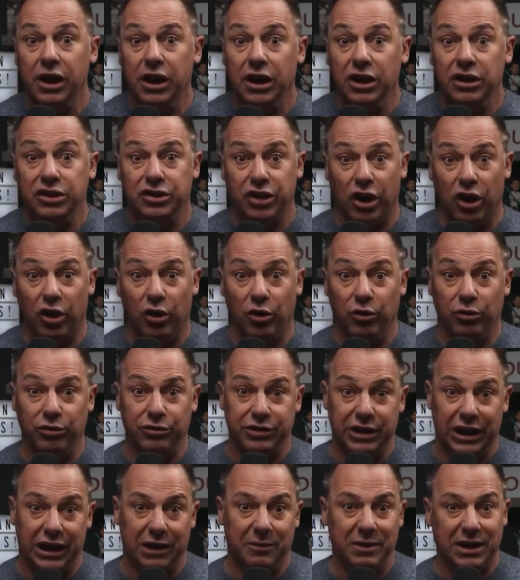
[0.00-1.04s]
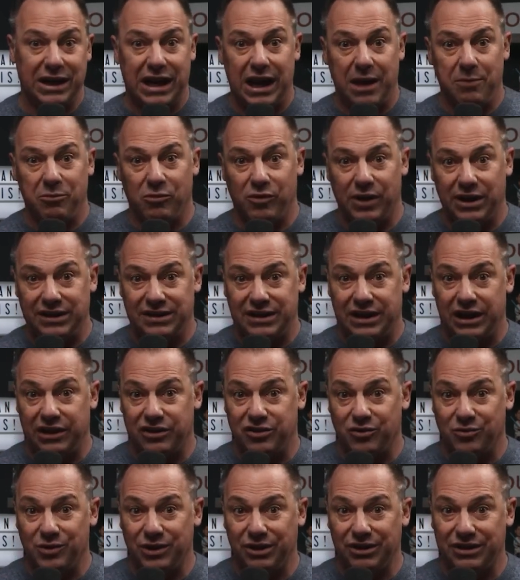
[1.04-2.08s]
So then I became
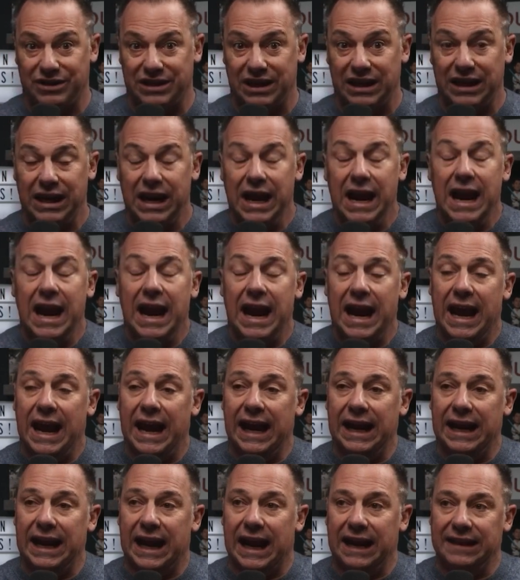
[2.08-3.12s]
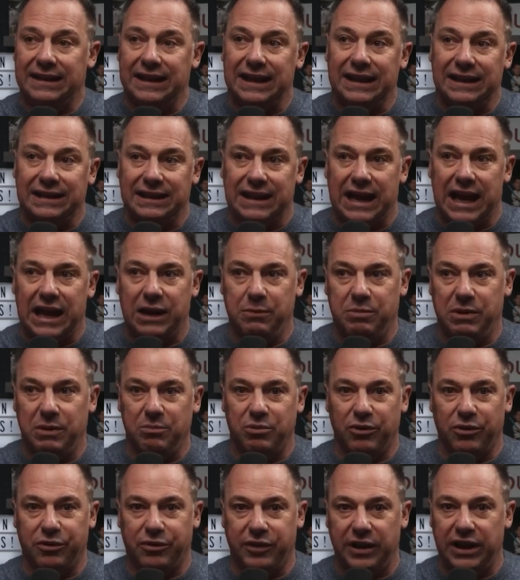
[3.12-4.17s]
residential real estate. And I think a lot of people
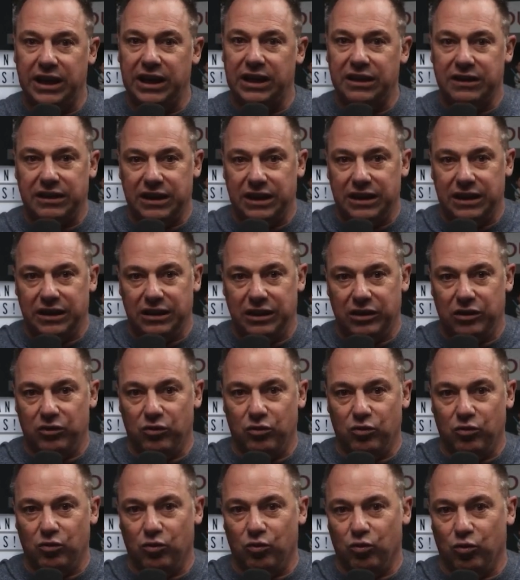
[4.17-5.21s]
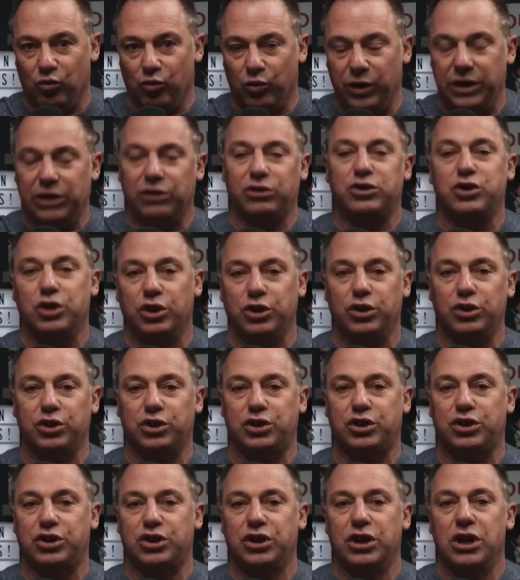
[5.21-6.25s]
think that
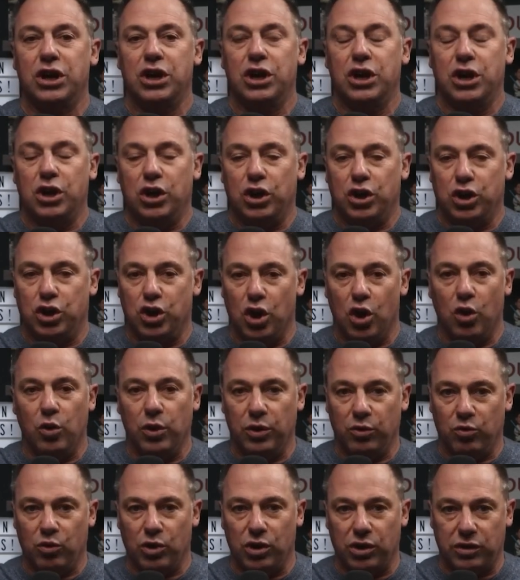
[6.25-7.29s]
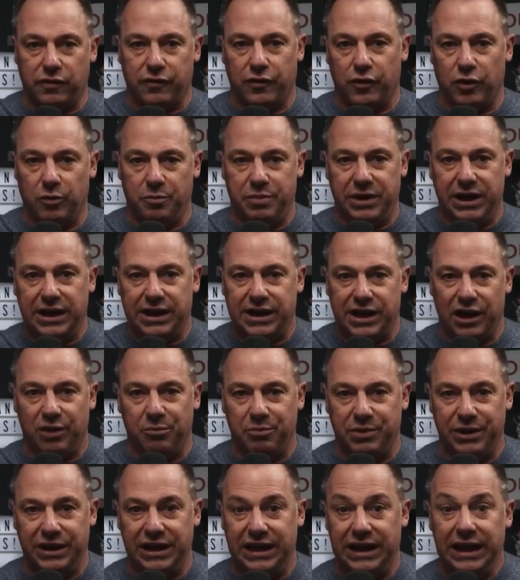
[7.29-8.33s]
realtors go and work for a big
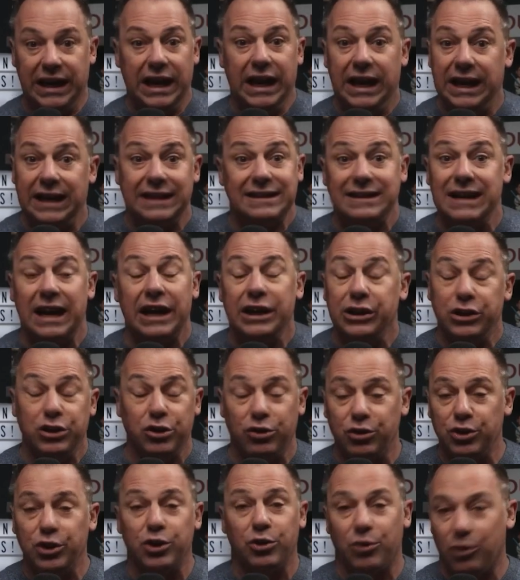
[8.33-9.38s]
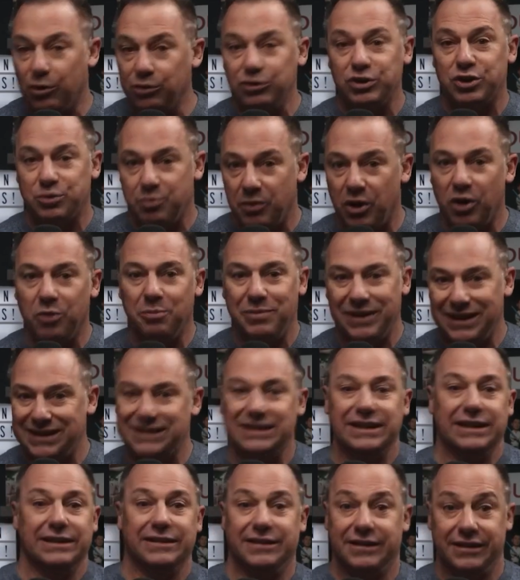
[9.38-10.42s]
company. It's not. You're your own small
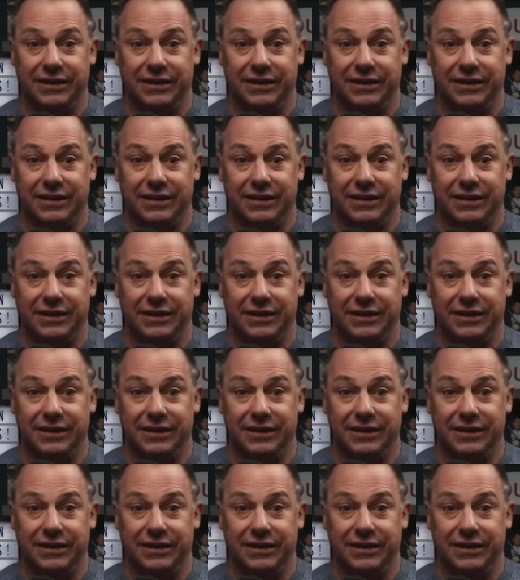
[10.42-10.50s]
business.